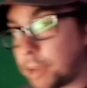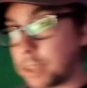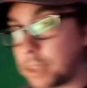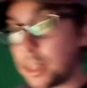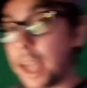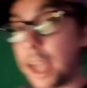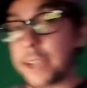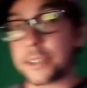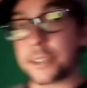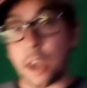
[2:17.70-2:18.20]

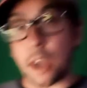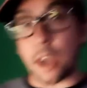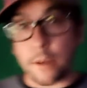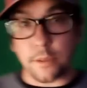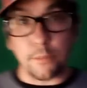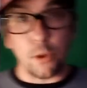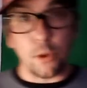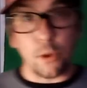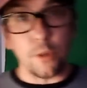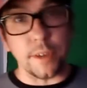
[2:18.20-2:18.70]
likes of
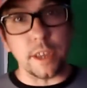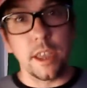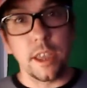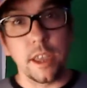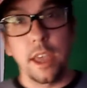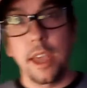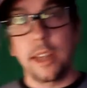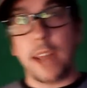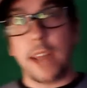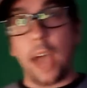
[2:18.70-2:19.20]
the movie,
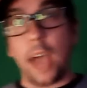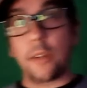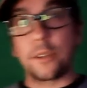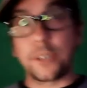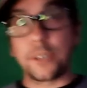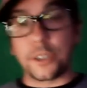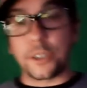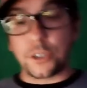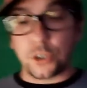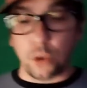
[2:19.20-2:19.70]
now
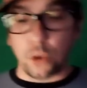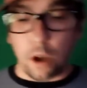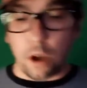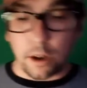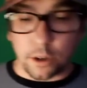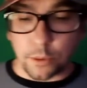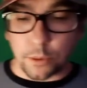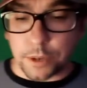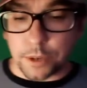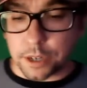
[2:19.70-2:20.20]
they're just
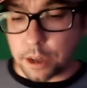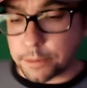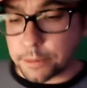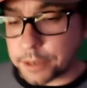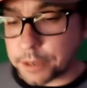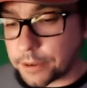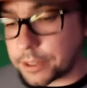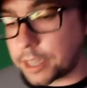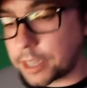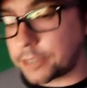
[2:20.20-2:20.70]
stronger when it
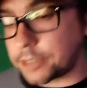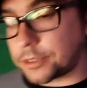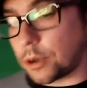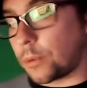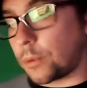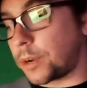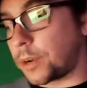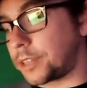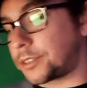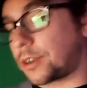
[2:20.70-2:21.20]
comes to everything.
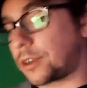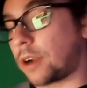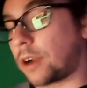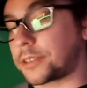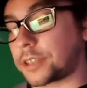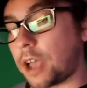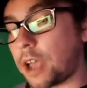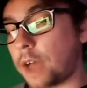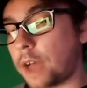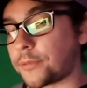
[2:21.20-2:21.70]
So when it
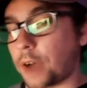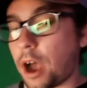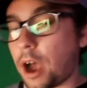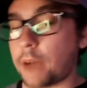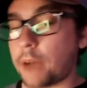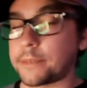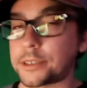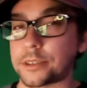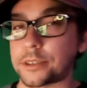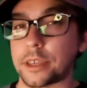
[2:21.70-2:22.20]
starts off,
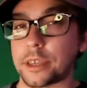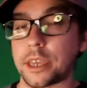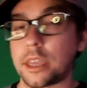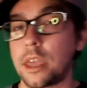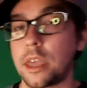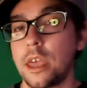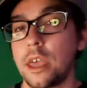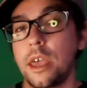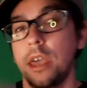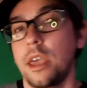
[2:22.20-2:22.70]

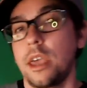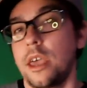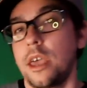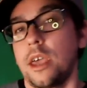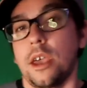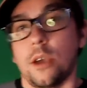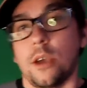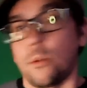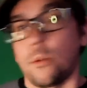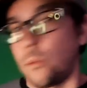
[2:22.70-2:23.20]
obviously
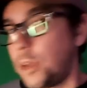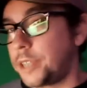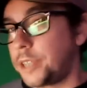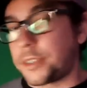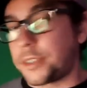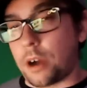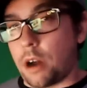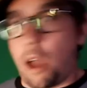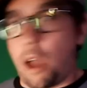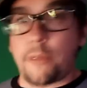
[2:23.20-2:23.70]
we
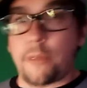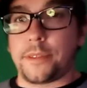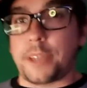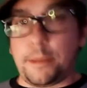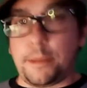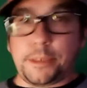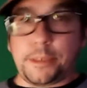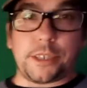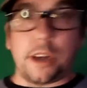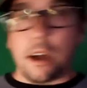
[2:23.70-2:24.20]
start off in
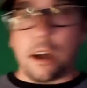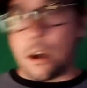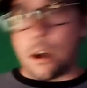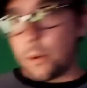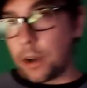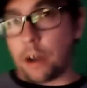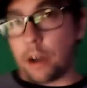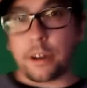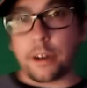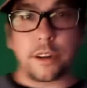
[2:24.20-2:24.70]

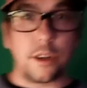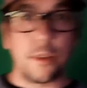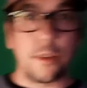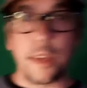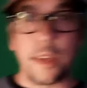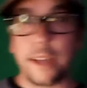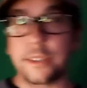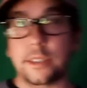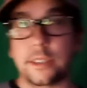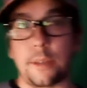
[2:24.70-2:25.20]
Themyscira. We already knew
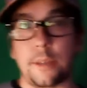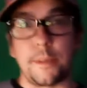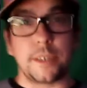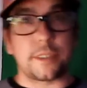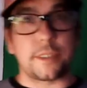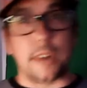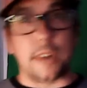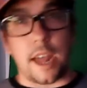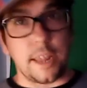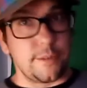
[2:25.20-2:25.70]
this. I mean,
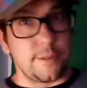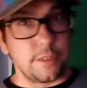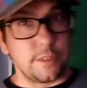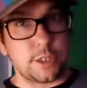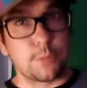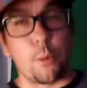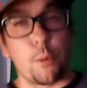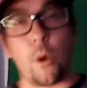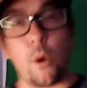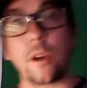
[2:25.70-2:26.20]
it's not even
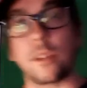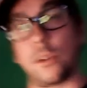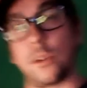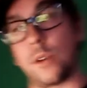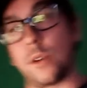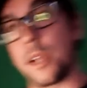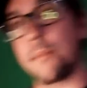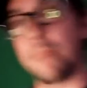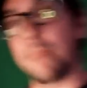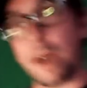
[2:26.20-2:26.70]

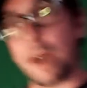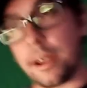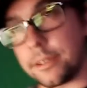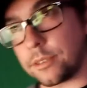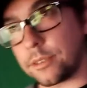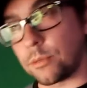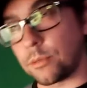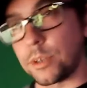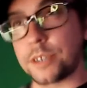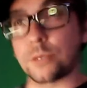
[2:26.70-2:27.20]
spoilery,
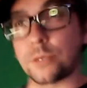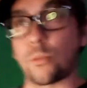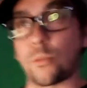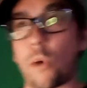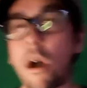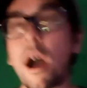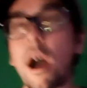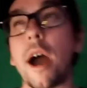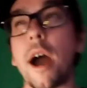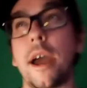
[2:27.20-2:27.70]
but the reason
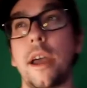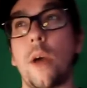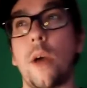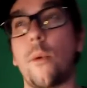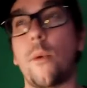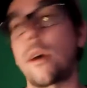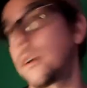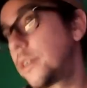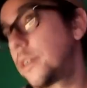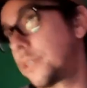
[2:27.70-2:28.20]
why I
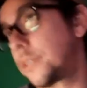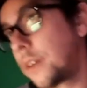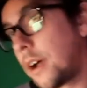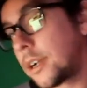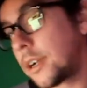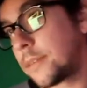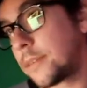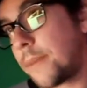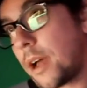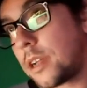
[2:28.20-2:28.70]
wanted to
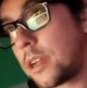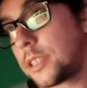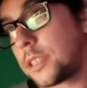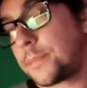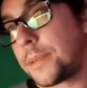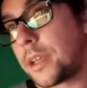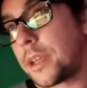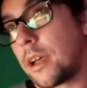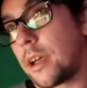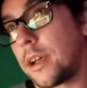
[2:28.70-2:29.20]
talk about it is
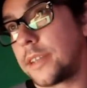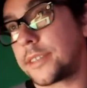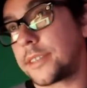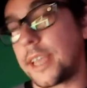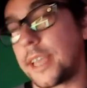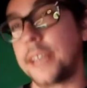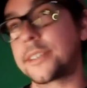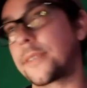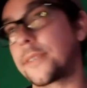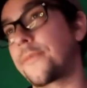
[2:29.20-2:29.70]
because
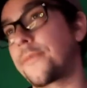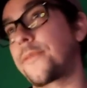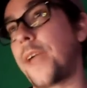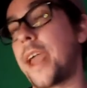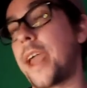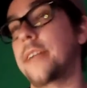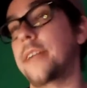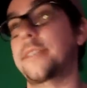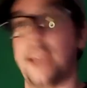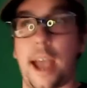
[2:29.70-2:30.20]
it's a
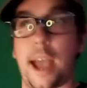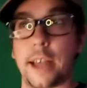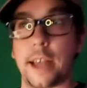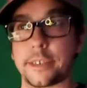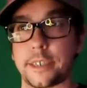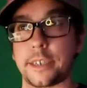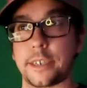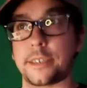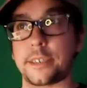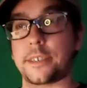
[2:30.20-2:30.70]

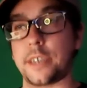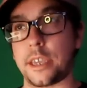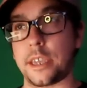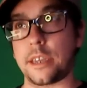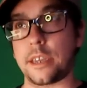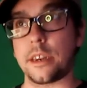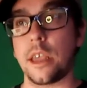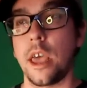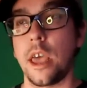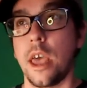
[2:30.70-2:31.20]
fantastic
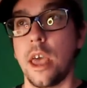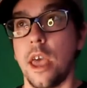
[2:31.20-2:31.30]
scene